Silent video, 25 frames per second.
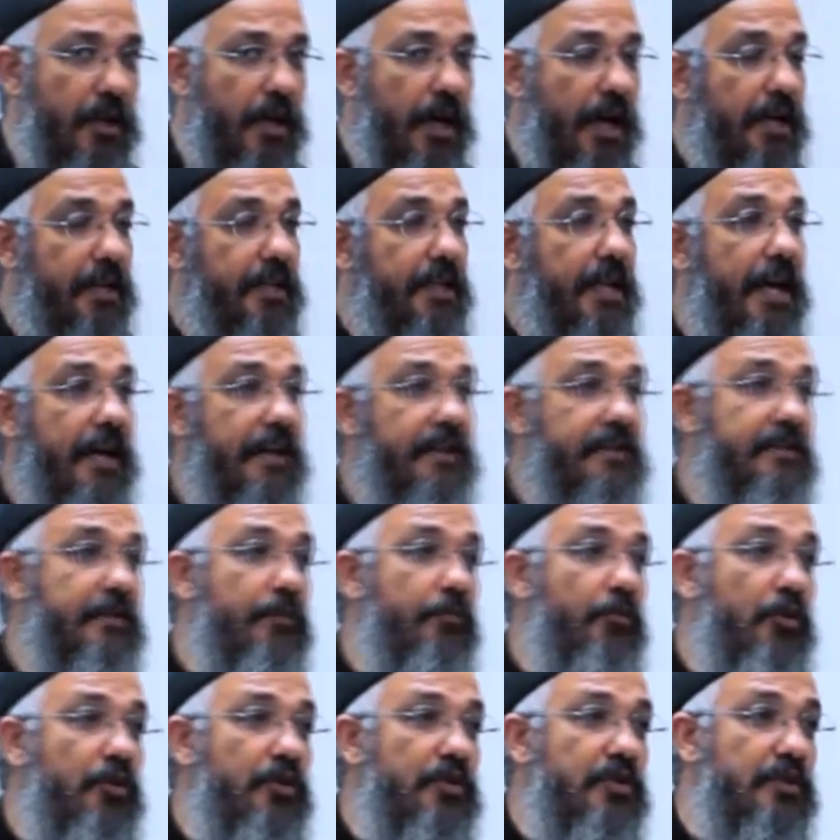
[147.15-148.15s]
And it has the
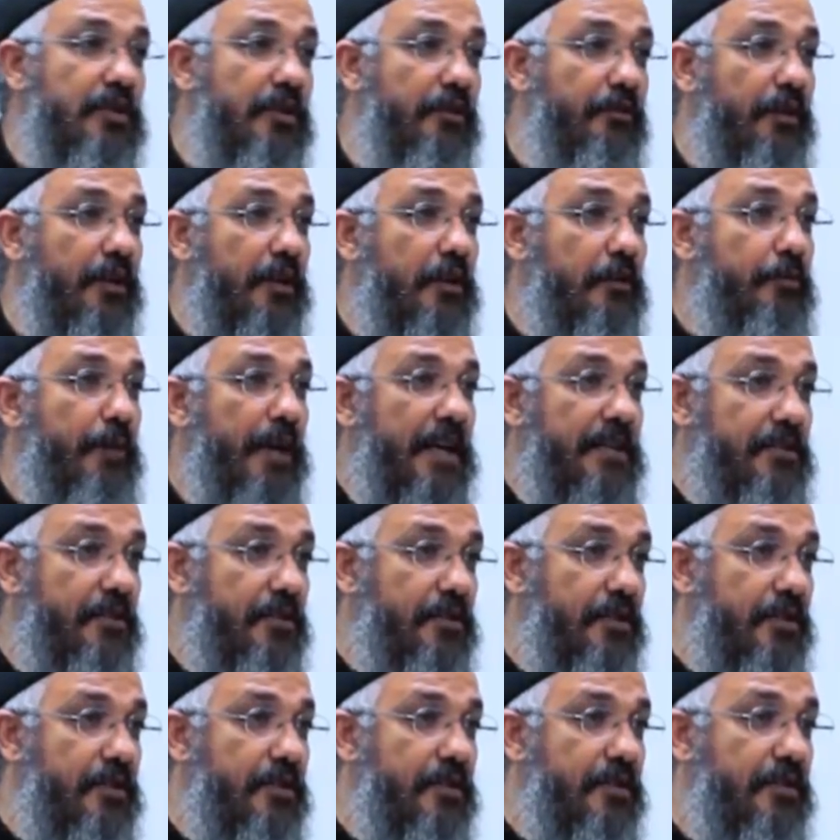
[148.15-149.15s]
most difficult
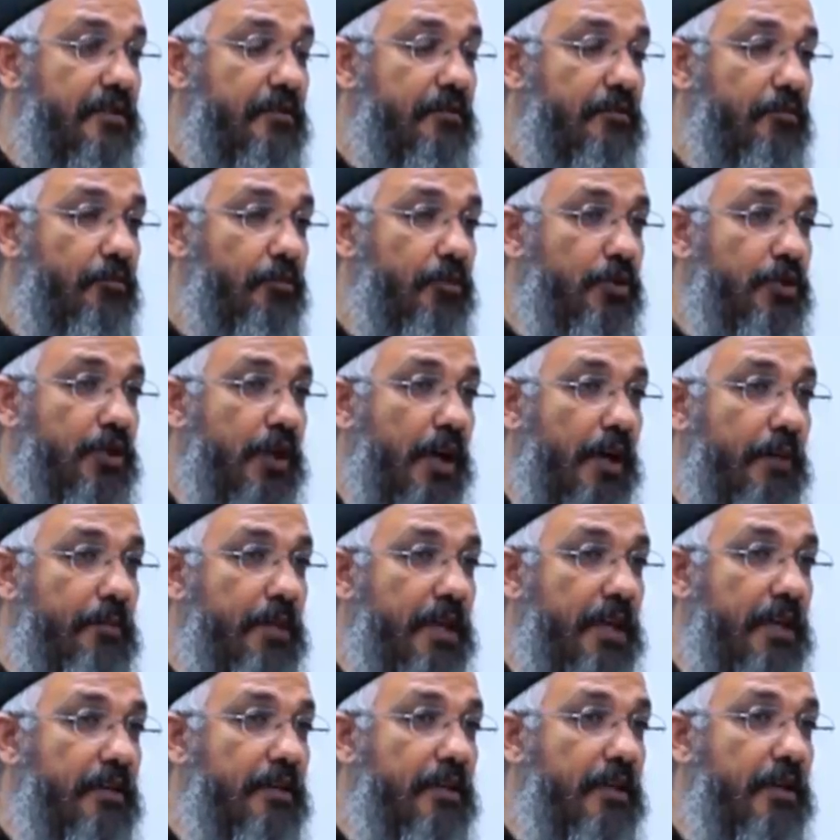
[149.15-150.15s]
passages, which I
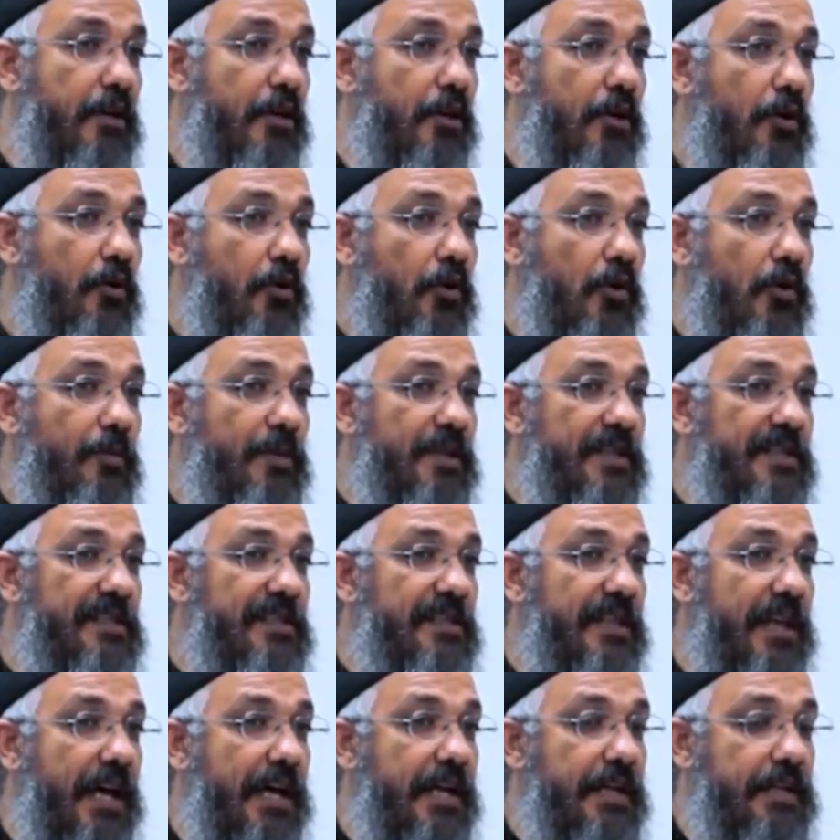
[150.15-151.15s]
mean Romans
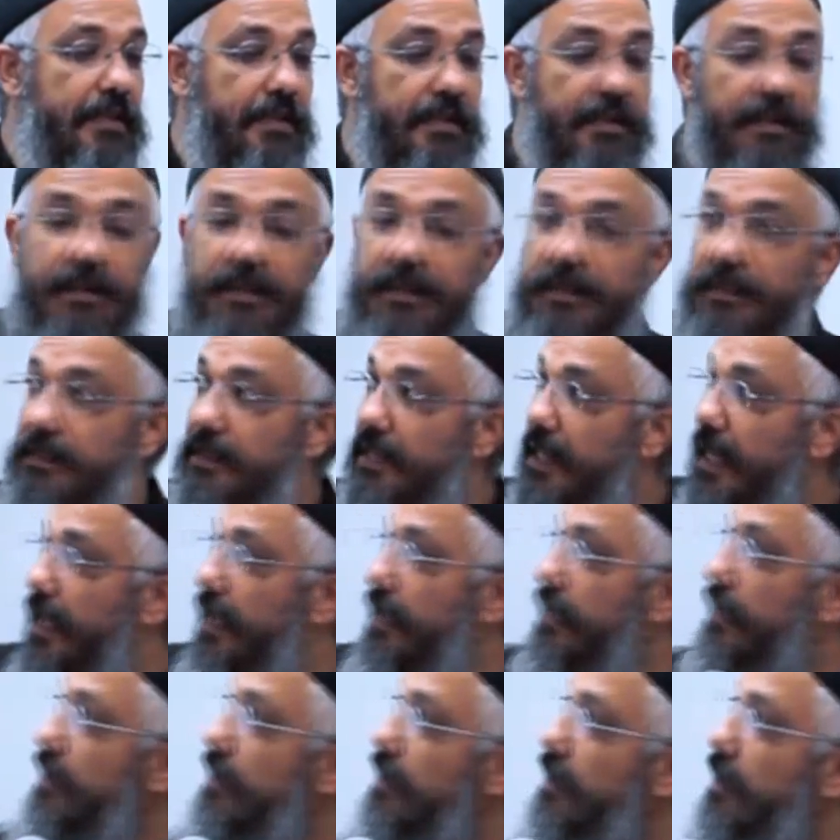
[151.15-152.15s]
9,
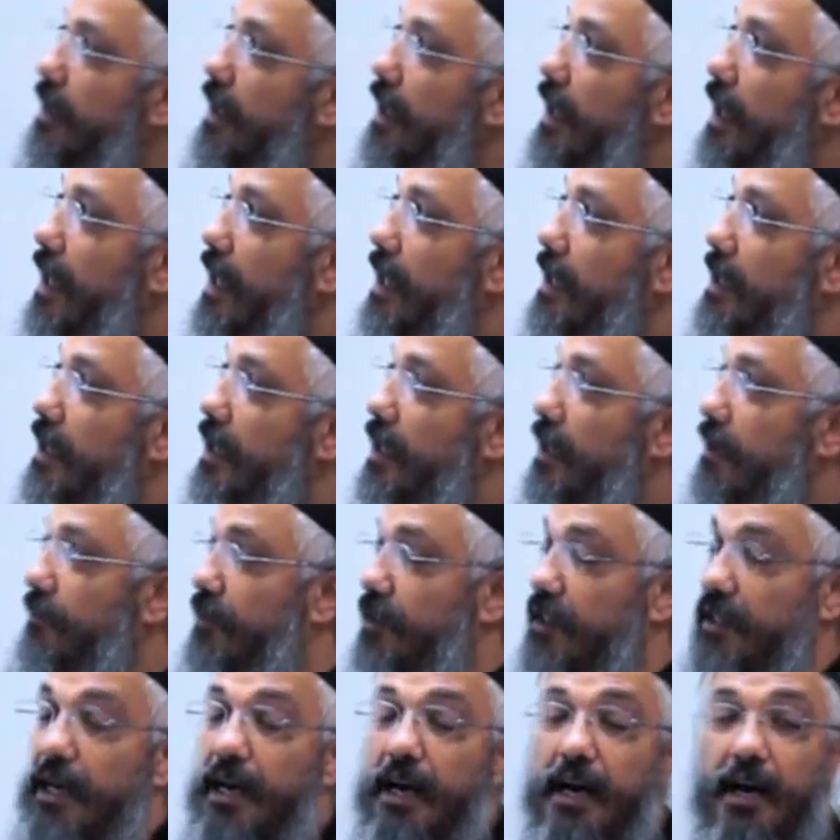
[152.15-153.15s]
10, and
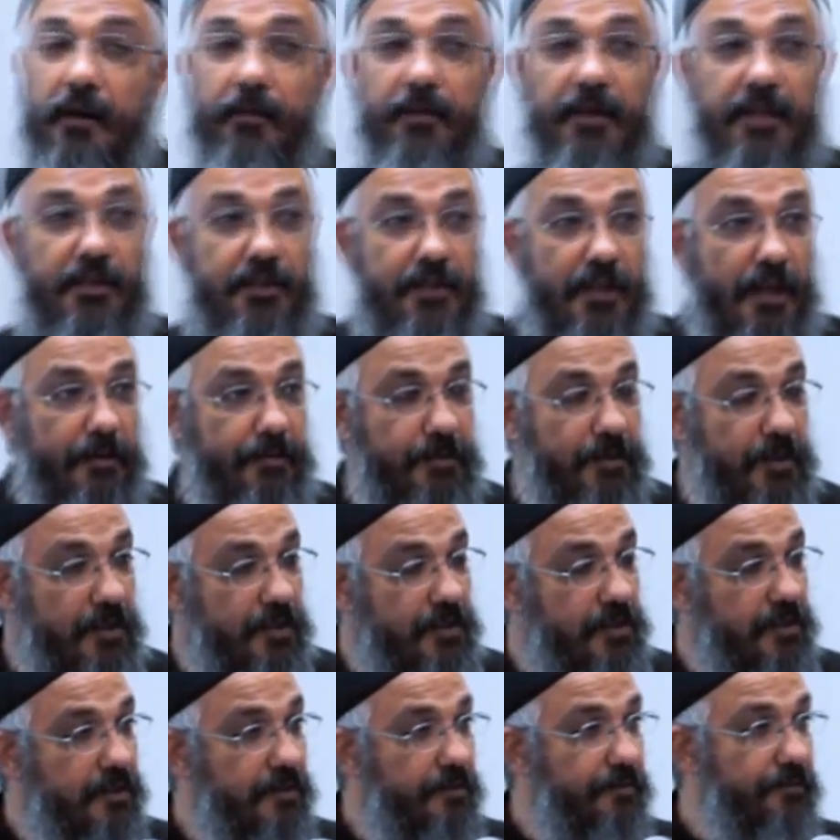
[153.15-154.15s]
11. How many
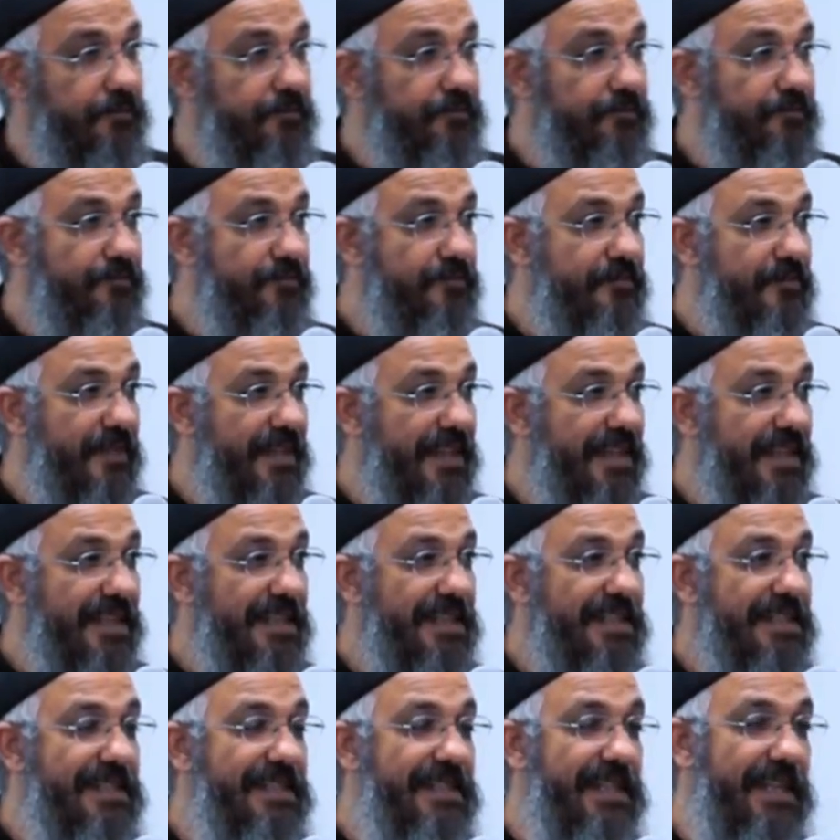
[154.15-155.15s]
chapters?
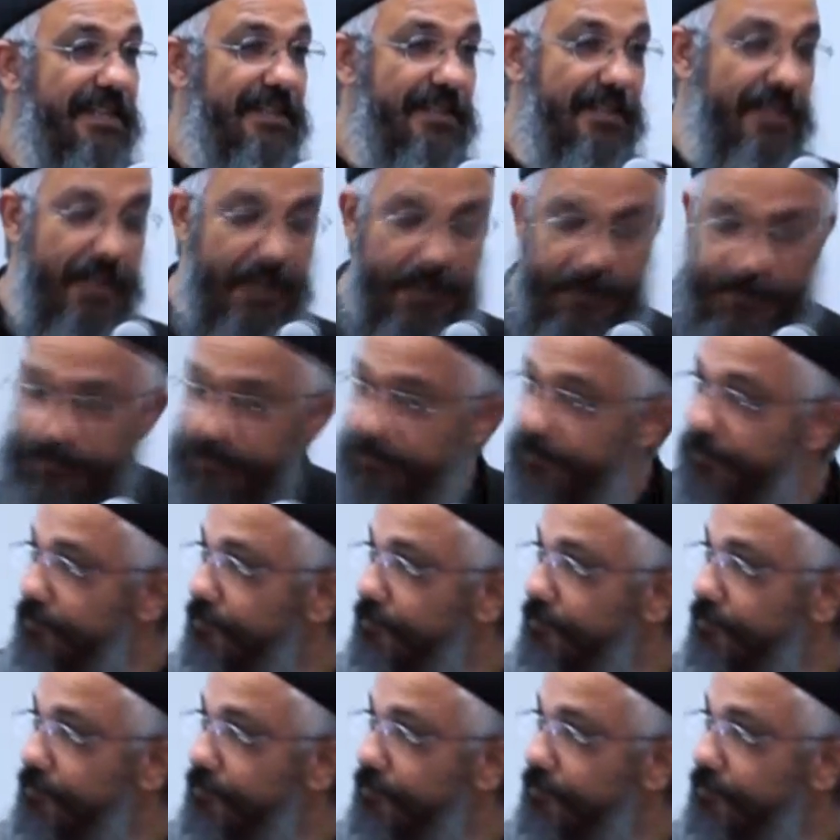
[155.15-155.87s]
16.